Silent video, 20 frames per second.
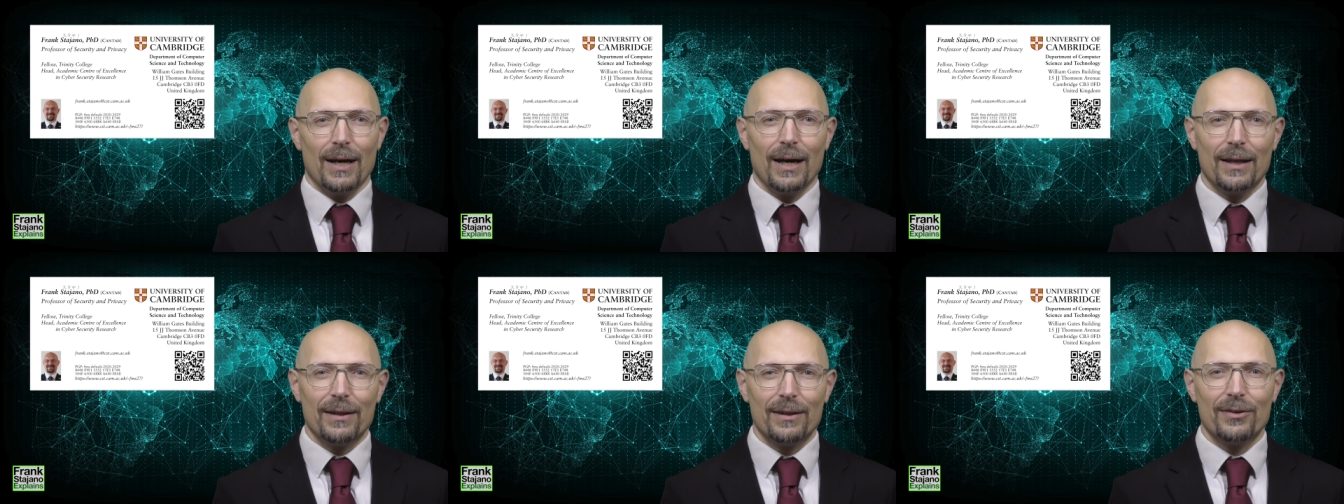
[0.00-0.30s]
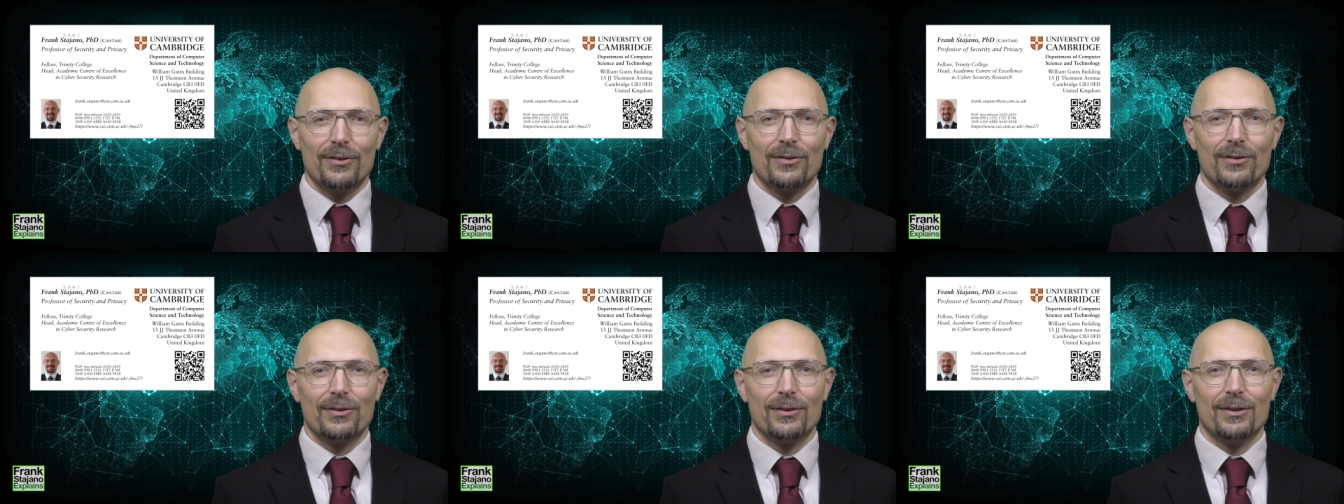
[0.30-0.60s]
and
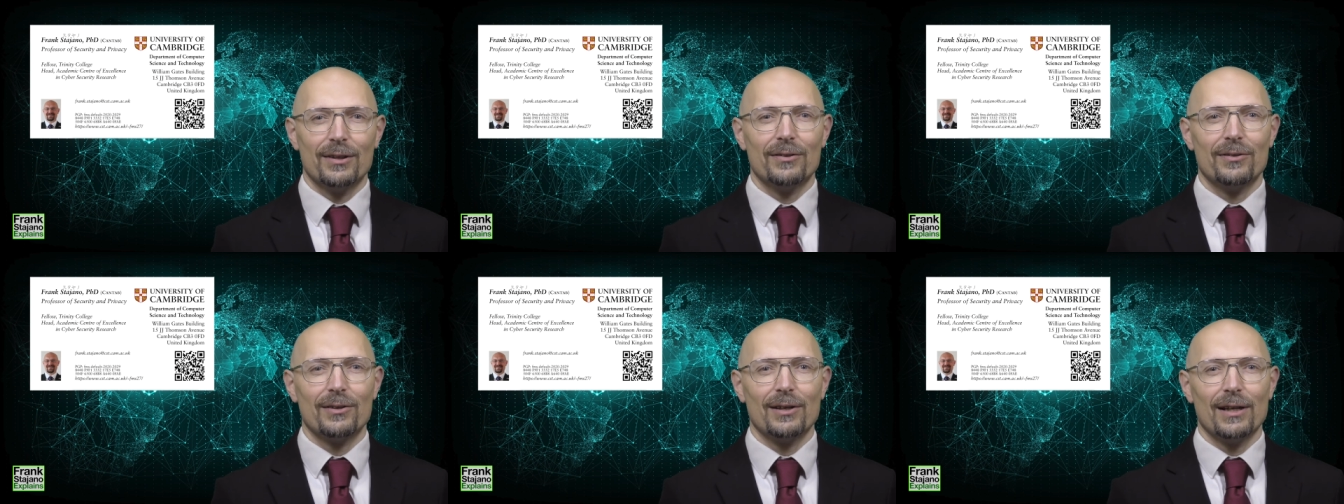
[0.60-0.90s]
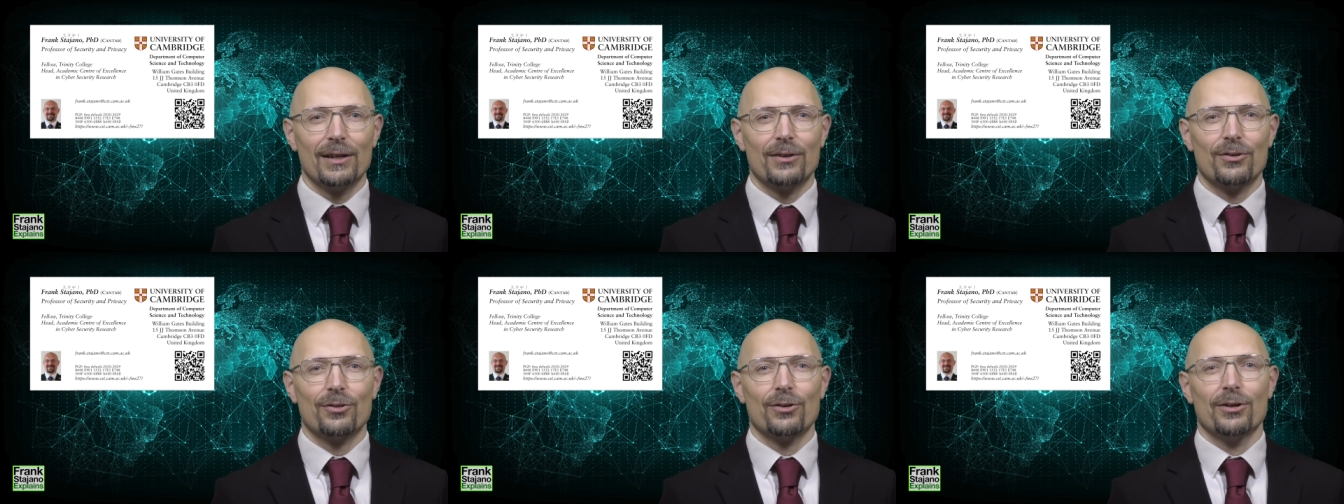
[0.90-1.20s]
this is a
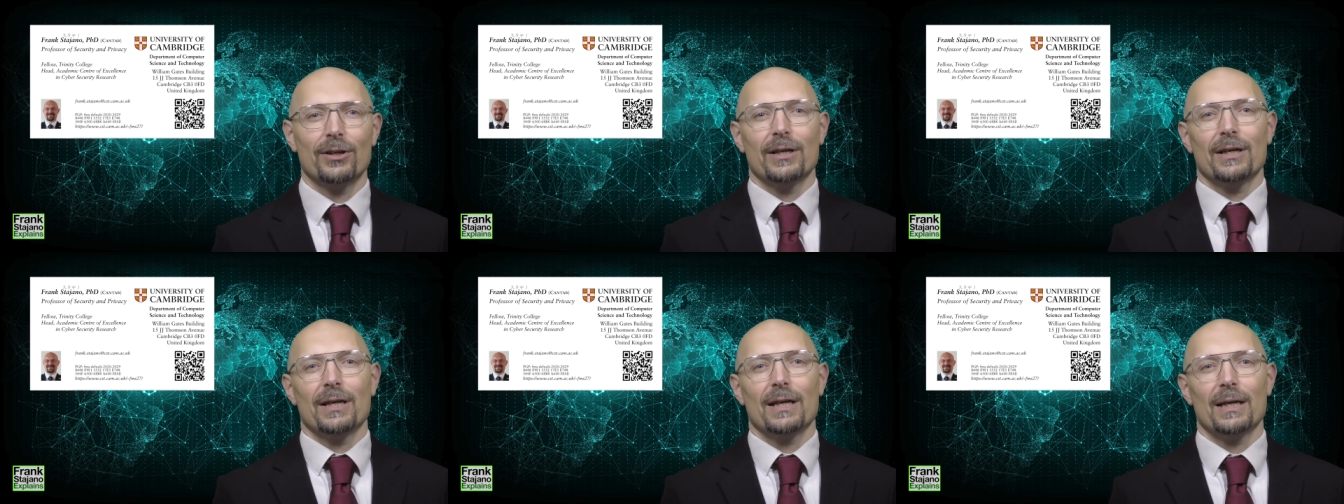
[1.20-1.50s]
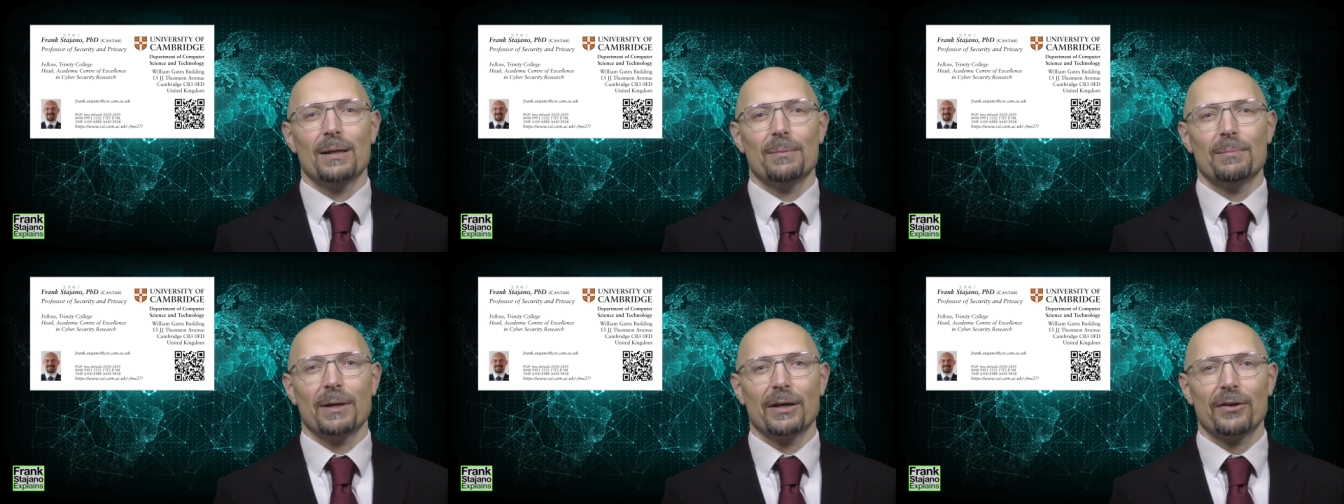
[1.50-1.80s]
lecture
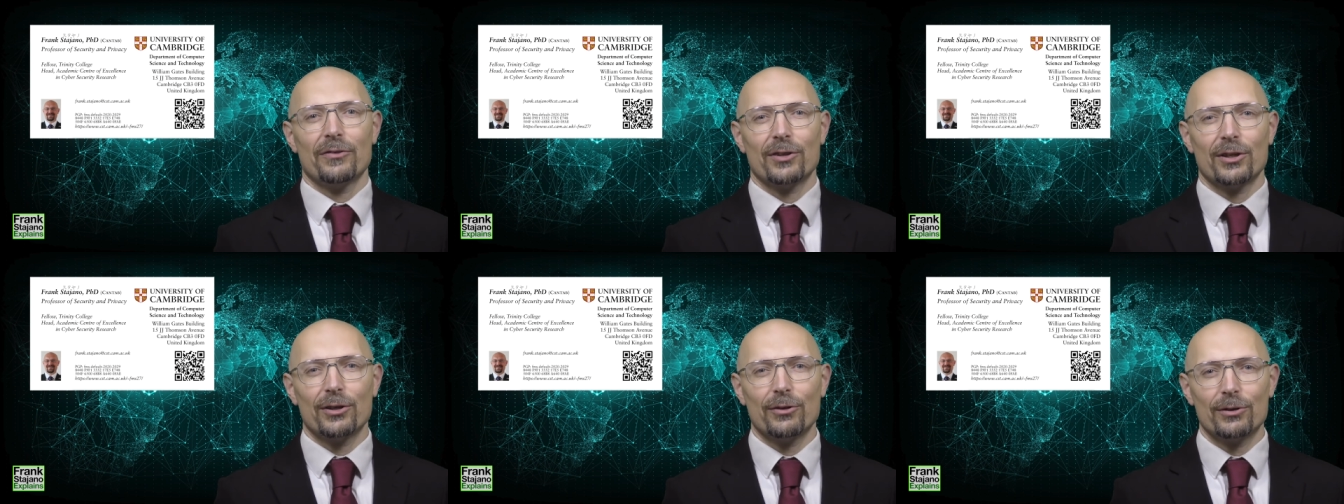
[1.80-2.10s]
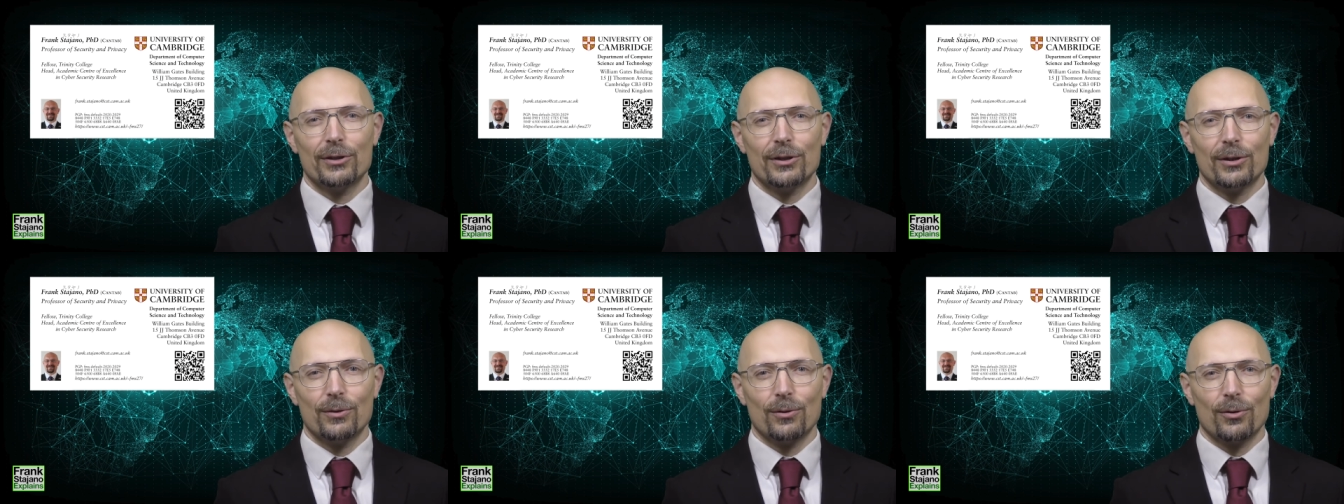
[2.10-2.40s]
in my
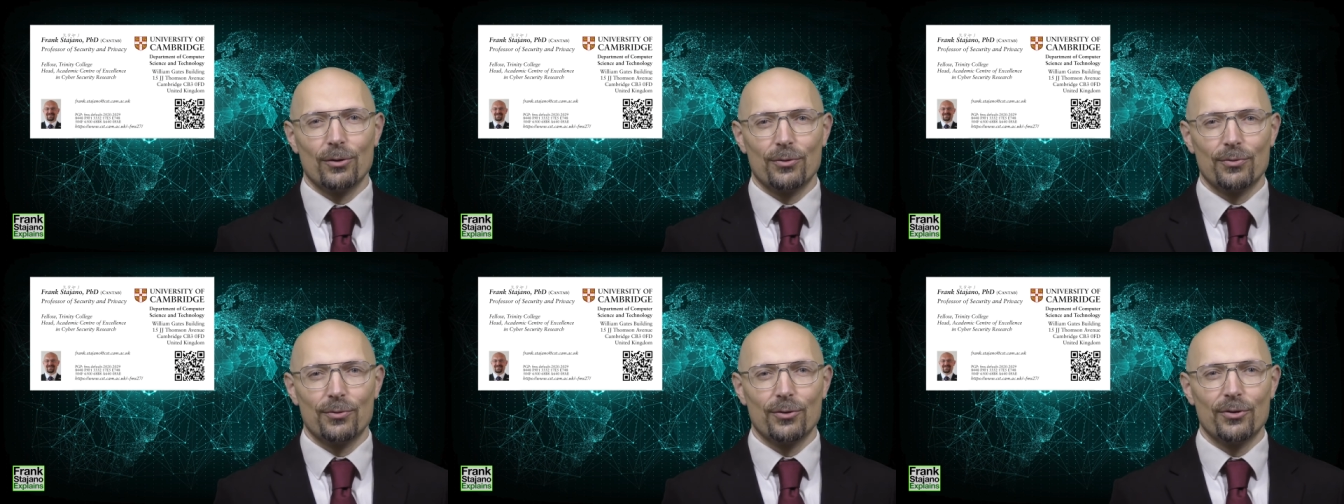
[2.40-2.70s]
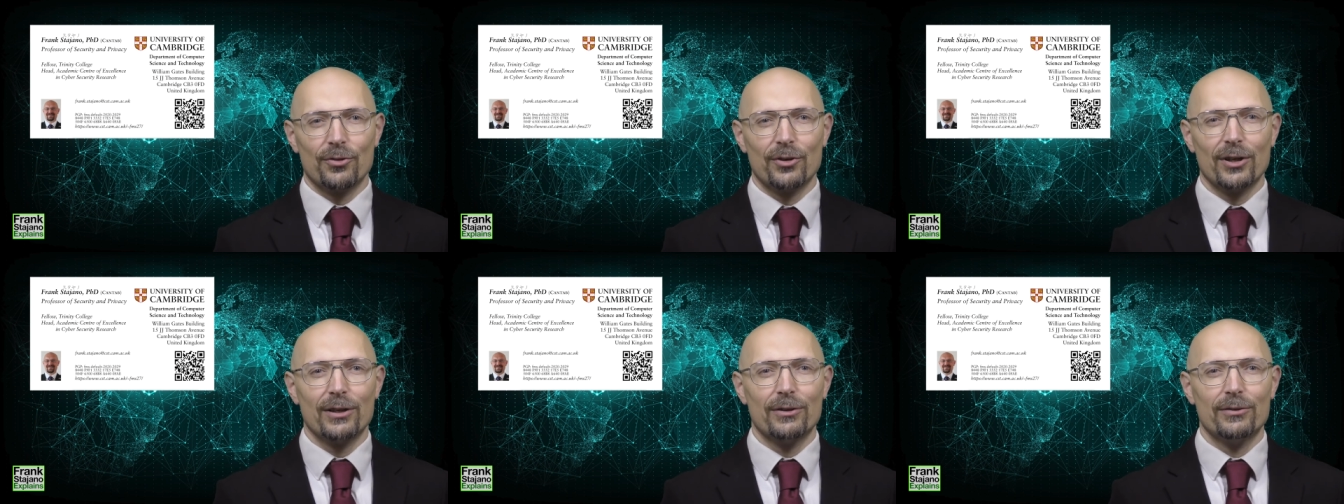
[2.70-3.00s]
security course
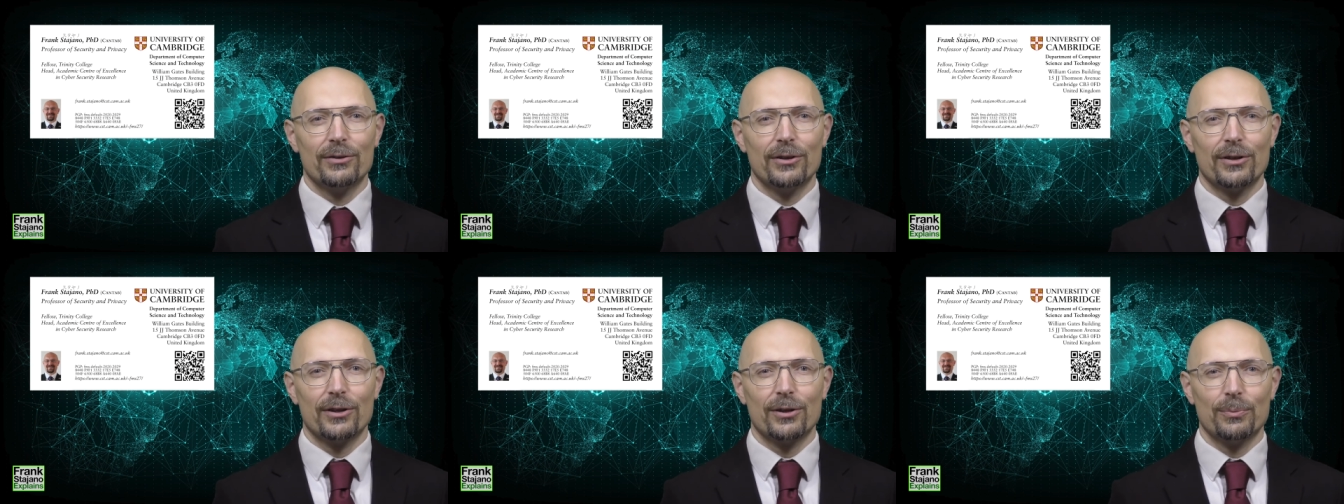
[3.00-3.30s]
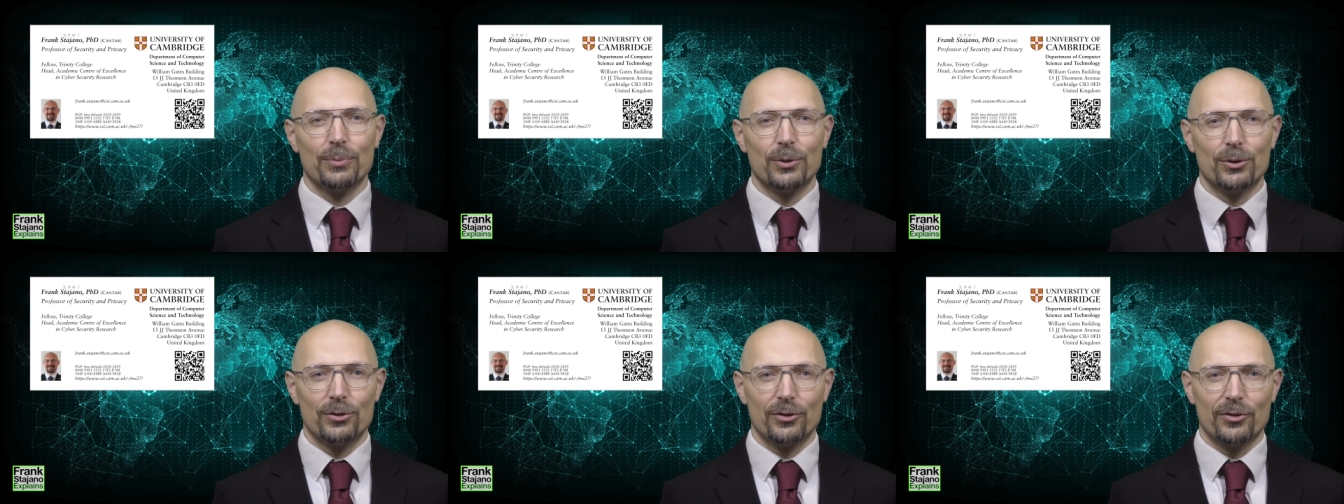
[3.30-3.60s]
for second year
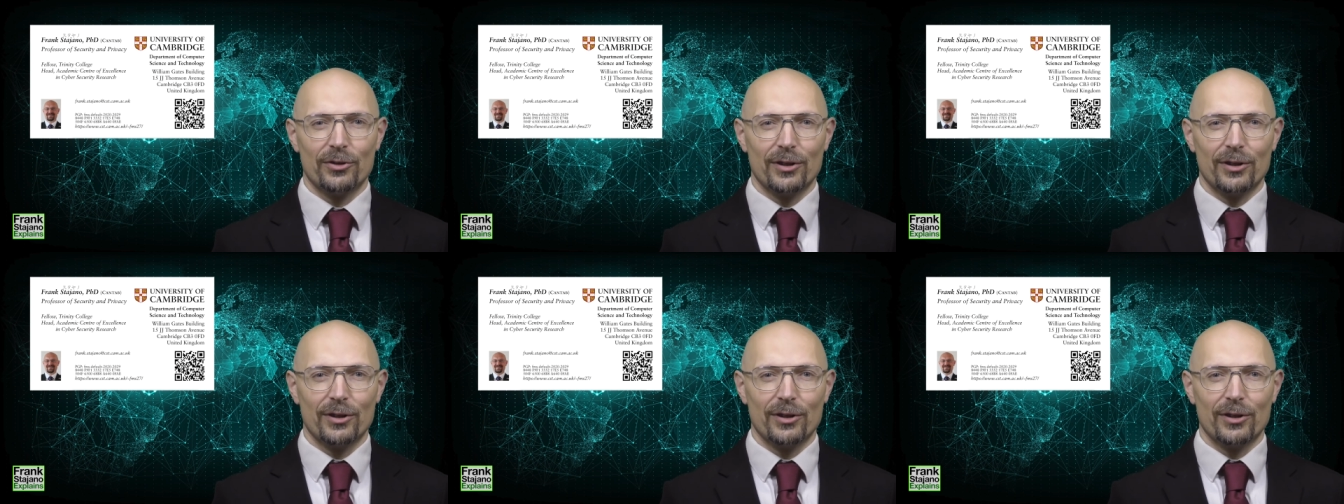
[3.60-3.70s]
computer